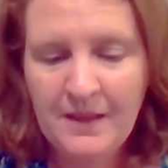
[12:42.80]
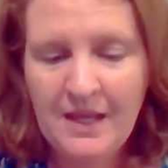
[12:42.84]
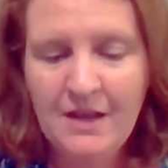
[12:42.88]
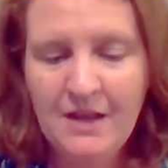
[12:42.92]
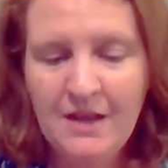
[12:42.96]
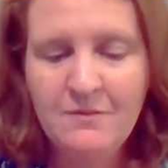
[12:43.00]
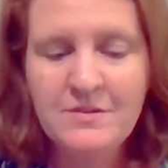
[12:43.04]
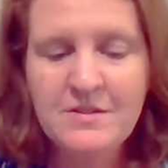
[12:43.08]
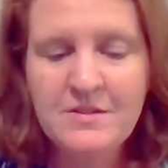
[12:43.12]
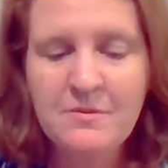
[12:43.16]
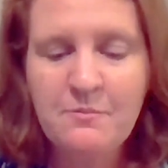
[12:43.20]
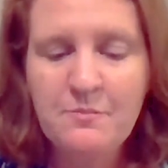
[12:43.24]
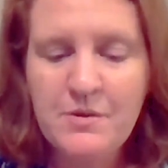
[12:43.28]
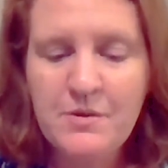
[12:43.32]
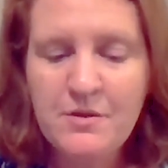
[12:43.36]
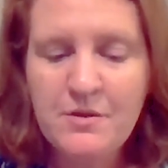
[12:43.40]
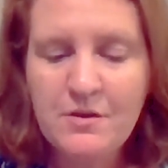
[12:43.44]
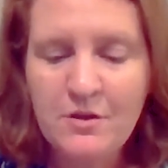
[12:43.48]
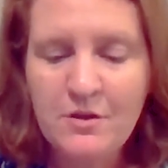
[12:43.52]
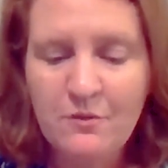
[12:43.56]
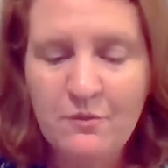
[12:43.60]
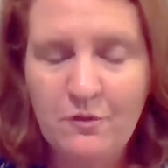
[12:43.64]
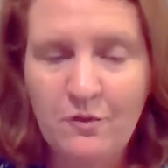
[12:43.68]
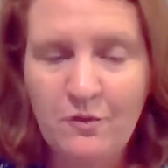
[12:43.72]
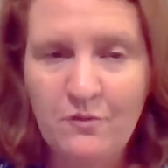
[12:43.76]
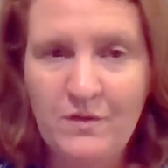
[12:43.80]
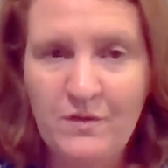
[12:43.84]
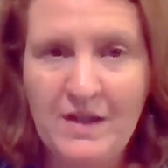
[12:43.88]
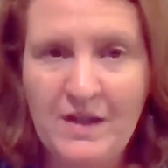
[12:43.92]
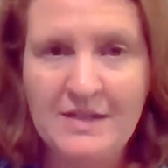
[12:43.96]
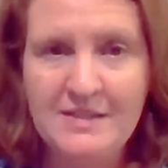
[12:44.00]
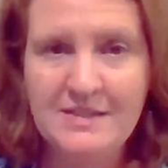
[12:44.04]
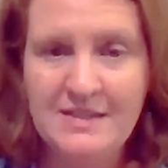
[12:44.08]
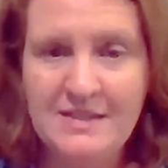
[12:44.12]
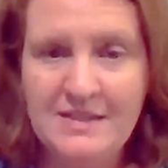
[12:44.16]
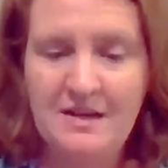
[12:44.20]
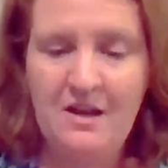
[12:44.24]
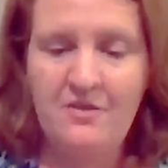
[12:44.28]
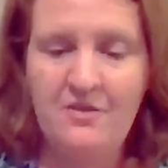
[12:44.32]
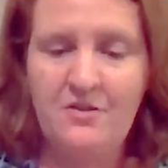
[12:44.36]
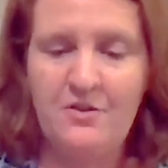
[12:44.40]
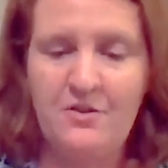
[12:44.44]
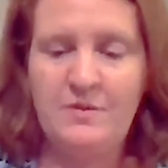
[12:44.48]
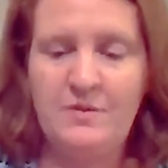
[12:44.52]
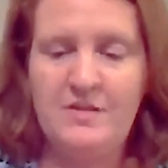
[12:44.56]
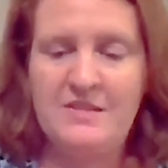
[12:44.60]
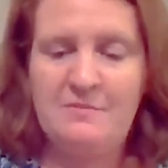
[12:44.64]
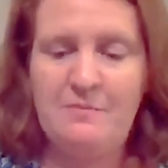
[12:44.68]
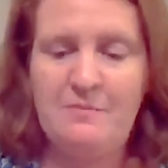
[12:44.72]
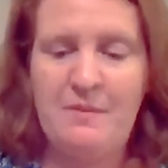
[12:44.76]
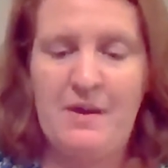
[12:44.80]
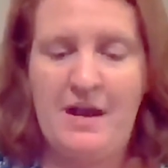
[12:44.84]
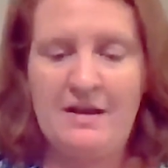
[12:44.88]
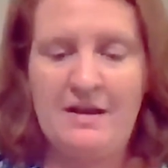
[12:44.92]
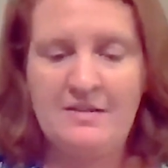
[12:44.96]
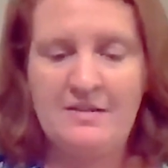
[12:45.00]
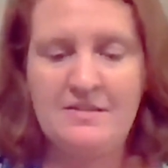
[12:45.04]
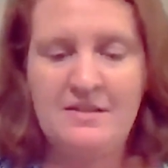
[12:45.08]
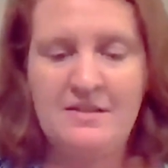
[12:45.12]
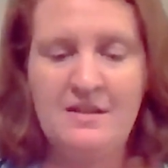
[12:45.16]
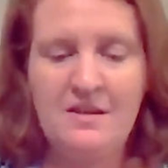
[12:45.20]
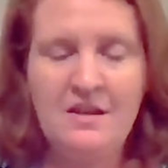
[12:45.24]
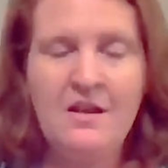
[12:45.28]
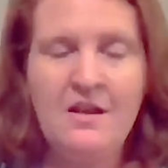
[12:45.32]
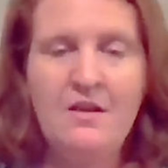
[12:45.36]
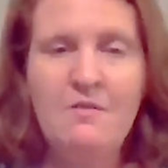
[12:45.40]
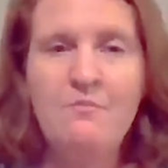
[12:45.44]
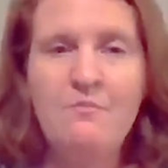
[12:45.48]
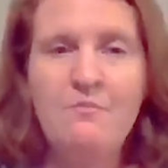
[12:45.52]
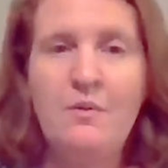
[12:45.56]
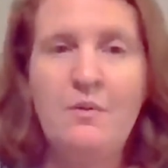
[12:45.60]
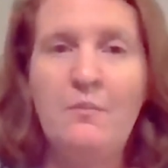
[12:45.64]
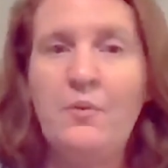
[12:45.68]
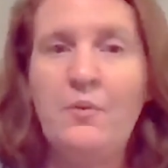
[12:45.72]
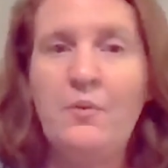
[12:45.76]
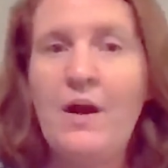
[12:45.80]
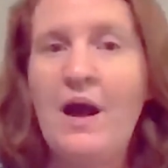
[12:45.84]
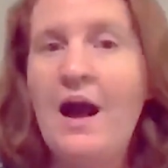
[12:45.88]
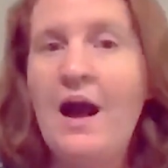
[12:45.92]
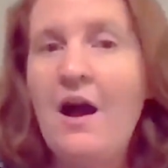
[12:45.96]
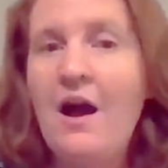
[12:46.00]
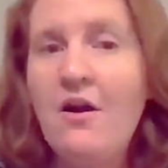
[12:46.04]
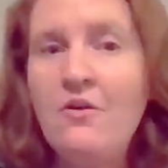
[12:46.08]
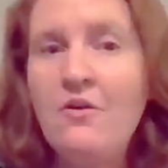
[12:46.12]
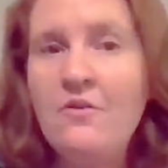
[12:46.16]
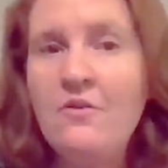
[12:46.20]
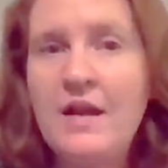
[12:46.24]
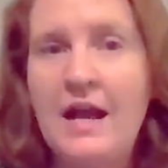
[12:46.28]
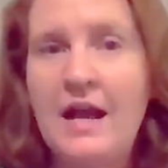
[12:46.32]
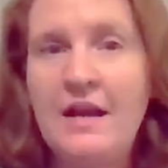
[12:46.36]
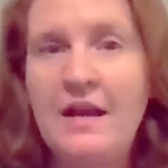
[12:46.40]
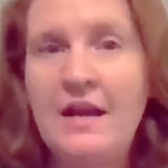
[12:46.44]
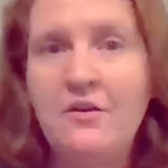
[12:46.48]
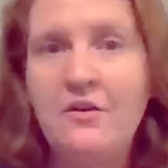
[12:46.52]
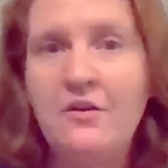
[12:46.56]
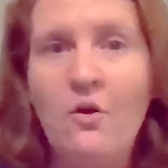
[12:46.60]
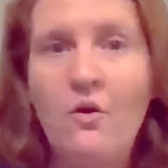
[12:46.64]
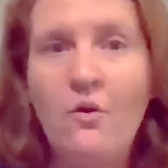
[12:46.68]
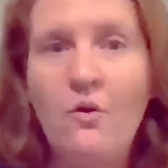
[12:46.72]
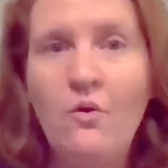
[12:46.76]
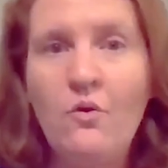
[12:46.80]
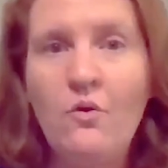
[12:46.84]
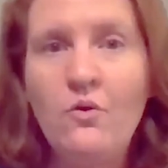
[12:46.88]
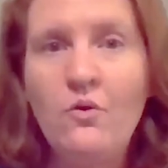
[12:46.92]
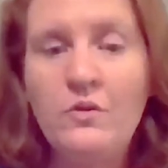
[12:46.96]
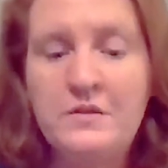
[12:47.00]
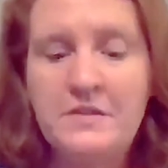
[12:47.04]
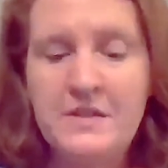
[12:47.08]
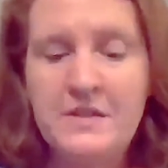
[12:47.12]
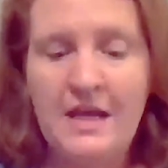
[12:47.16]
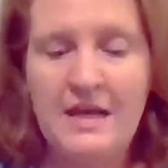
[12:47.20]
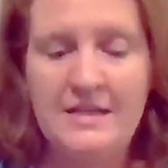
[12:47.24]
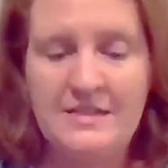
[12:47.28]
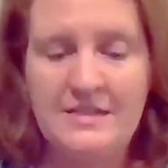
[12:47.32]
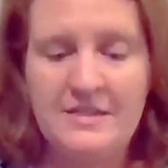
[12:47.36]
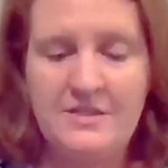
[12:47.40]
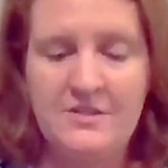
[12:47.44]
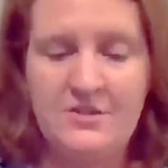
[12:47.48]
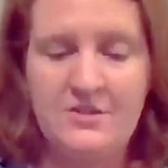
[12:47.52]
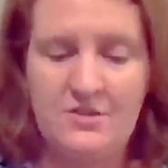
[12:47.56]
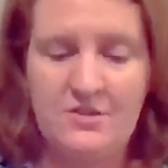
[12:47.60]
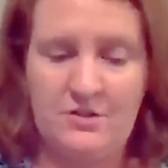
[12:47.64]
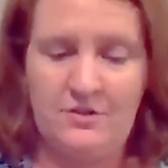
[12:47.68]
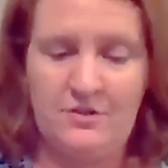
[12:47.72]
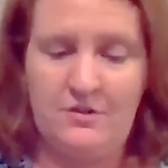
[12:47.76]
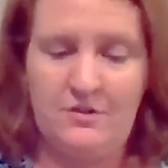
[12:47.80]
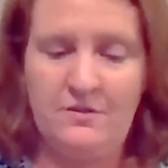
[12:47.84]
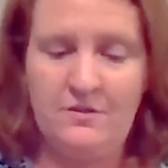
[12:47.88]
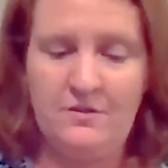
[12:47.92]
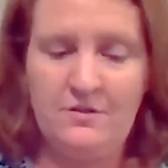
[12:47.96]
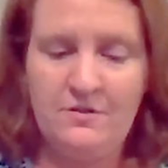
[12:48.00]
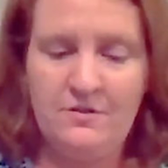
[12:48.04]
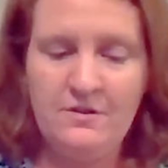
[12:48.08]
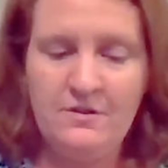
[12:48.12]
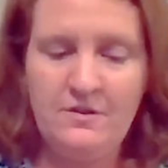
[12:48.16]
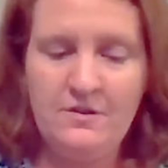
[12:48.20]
It was a beautiful face in other respects, but proud and cold and stern.